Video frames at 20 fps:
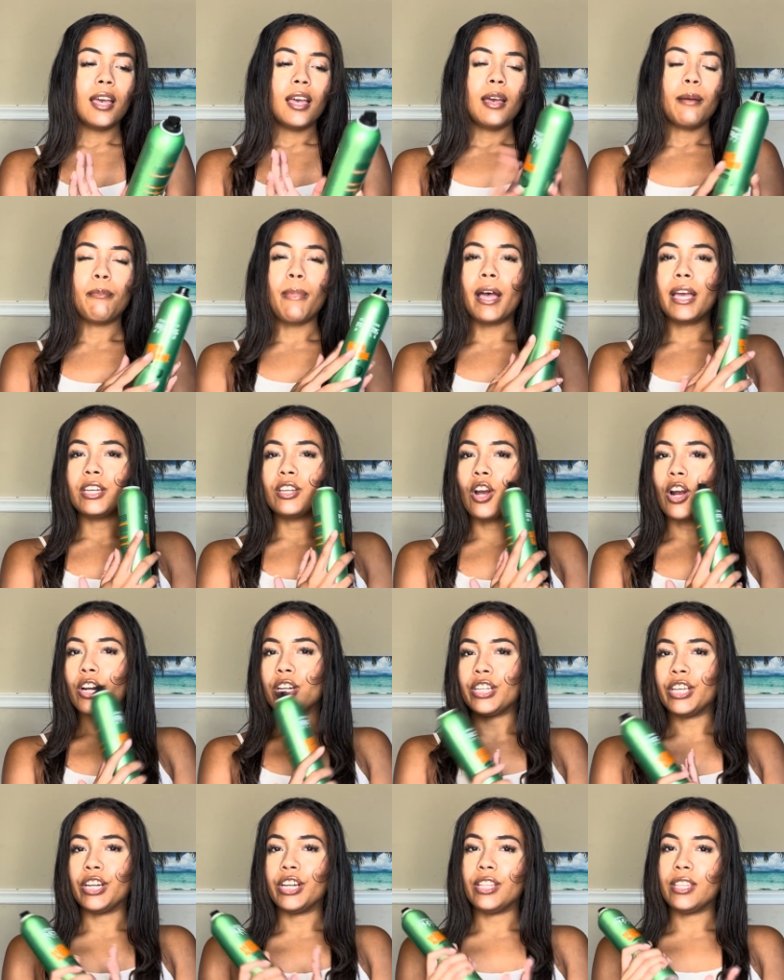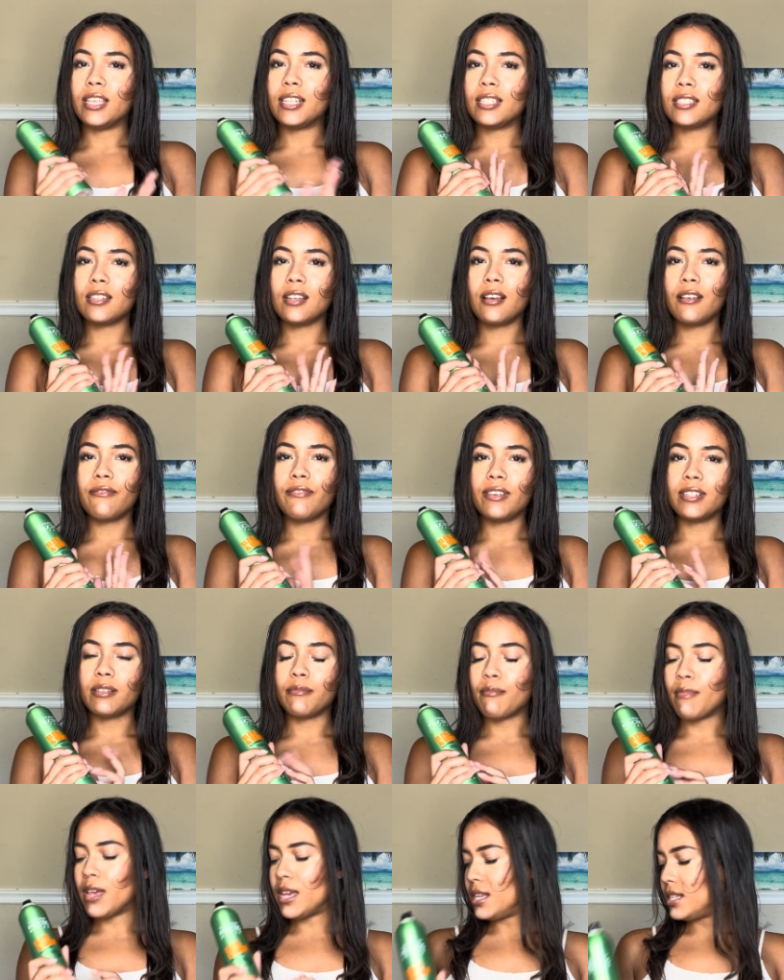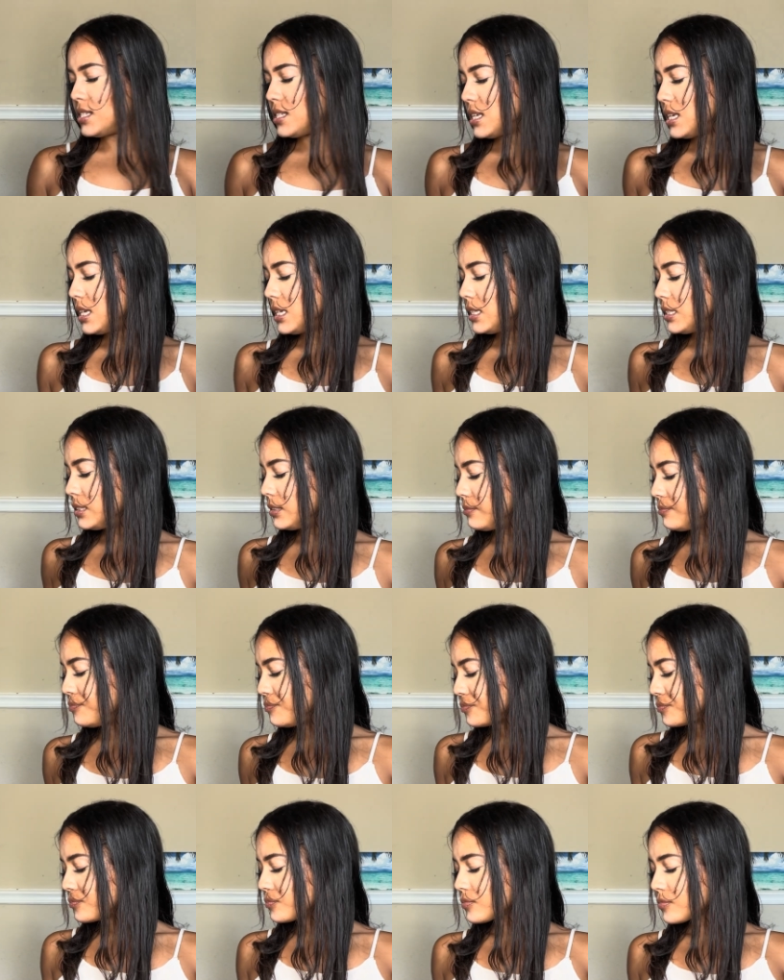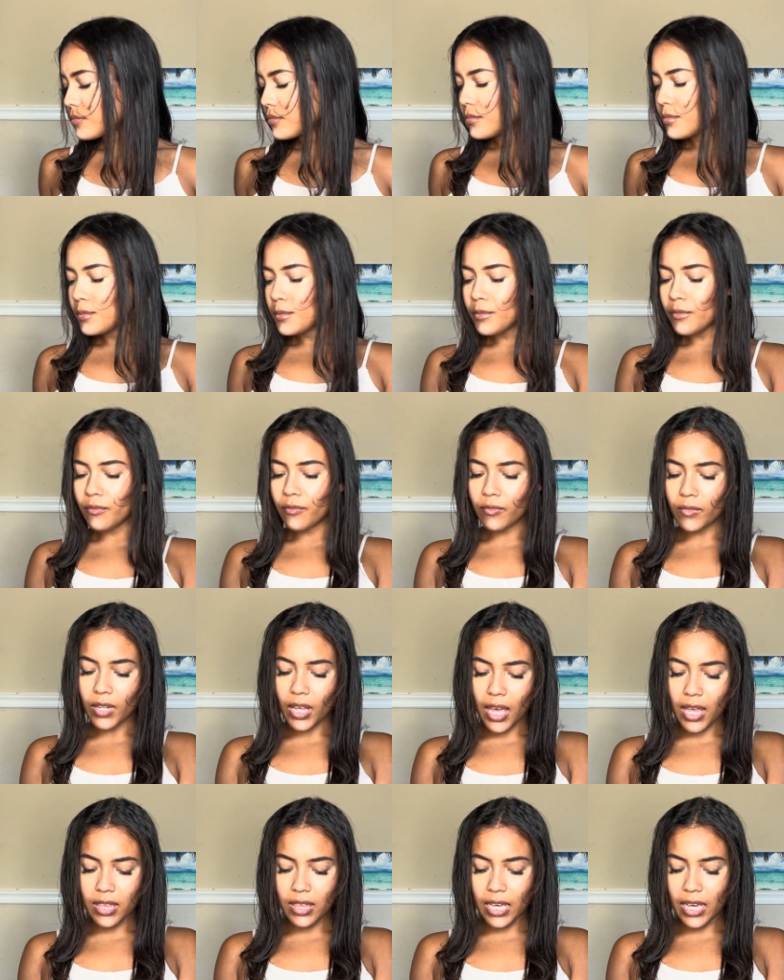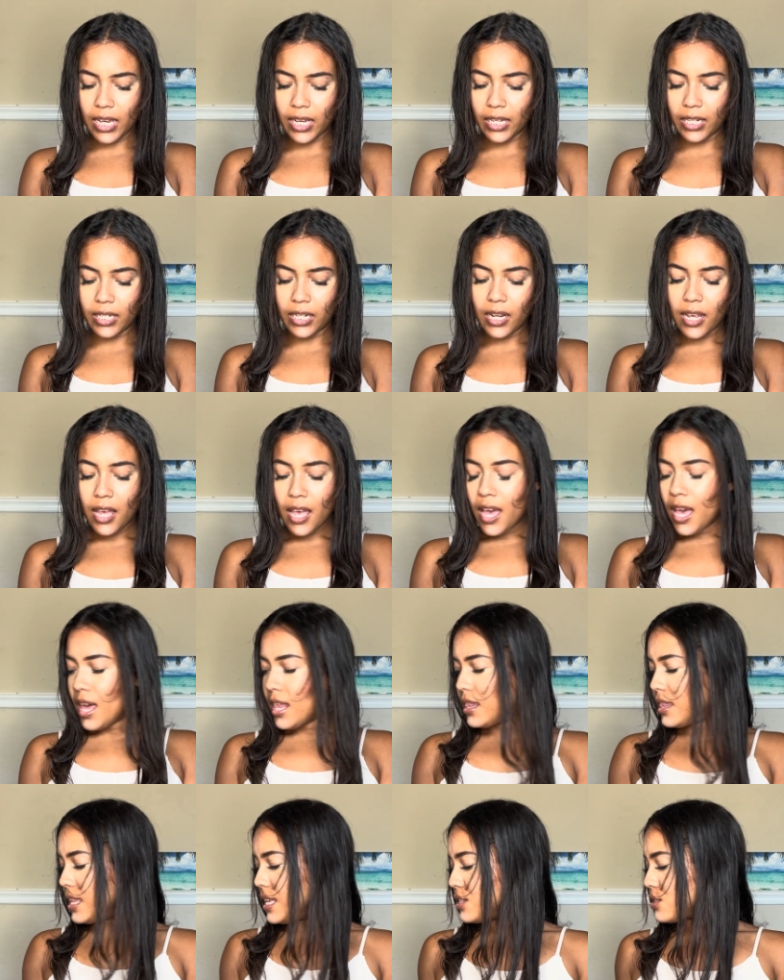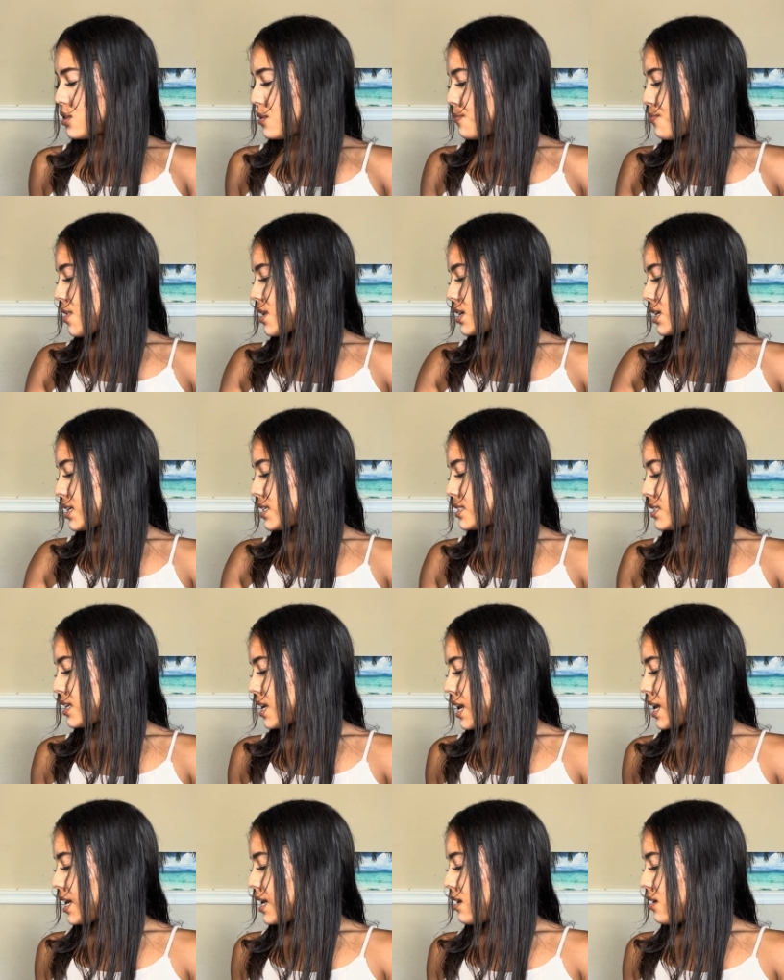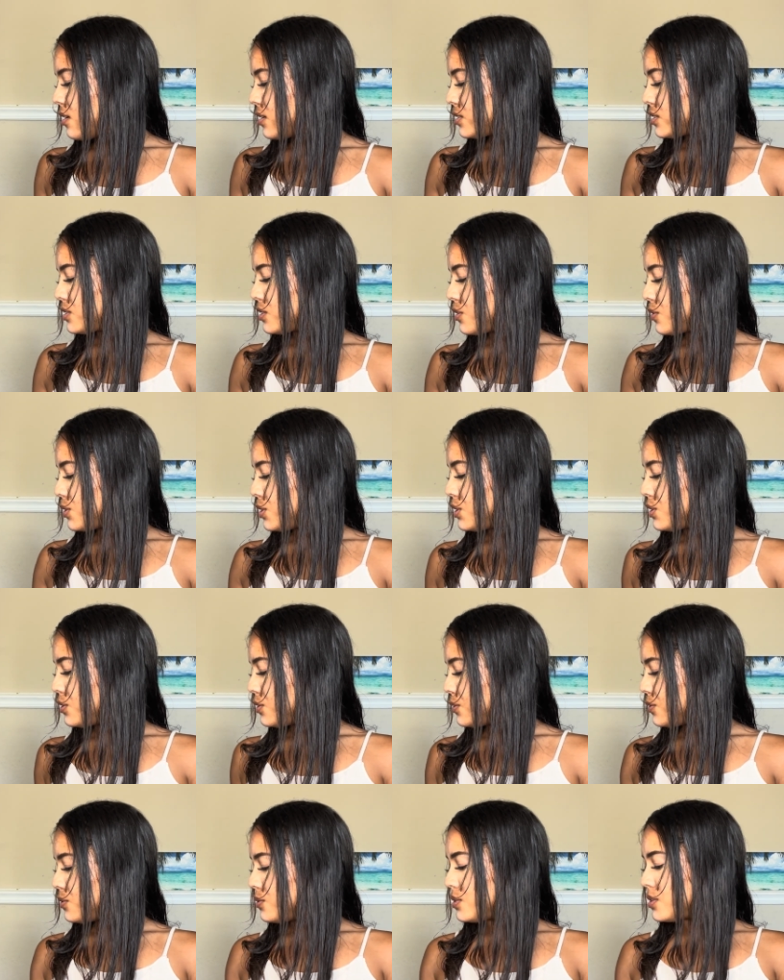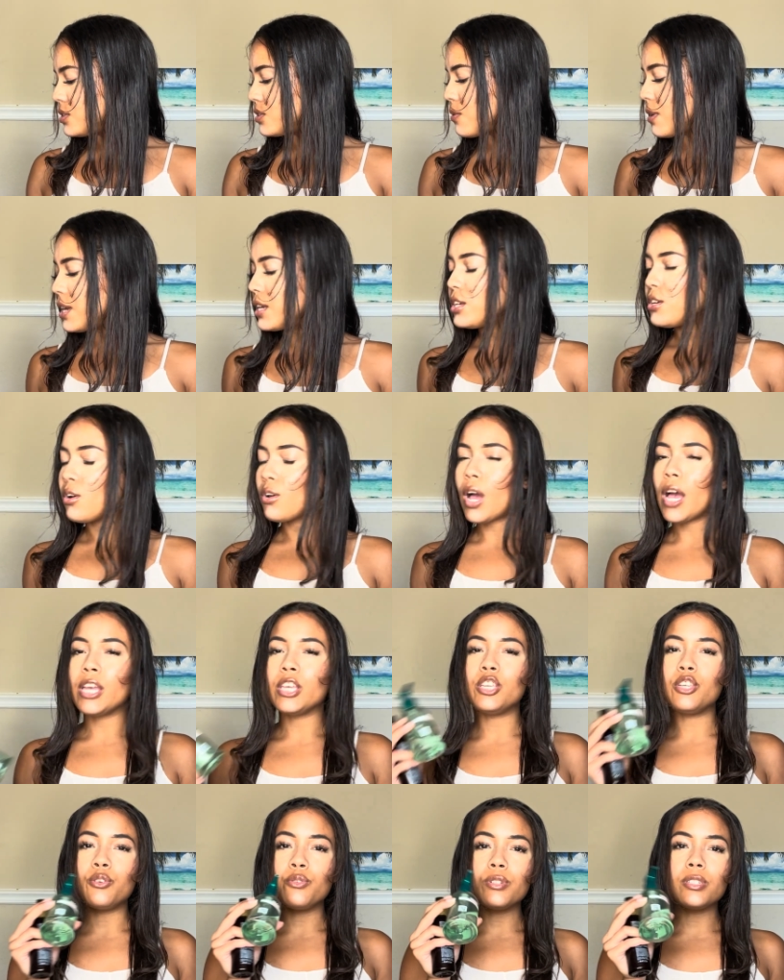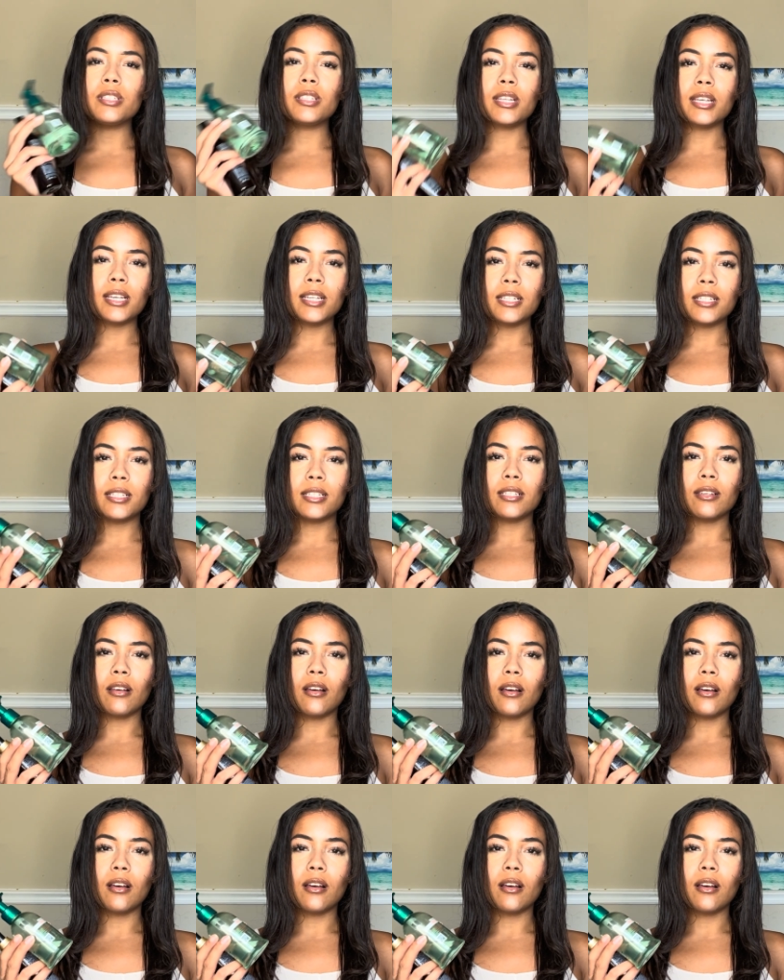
by Garnier. This stuff is amazing. And then these are the products that I also use. So I use this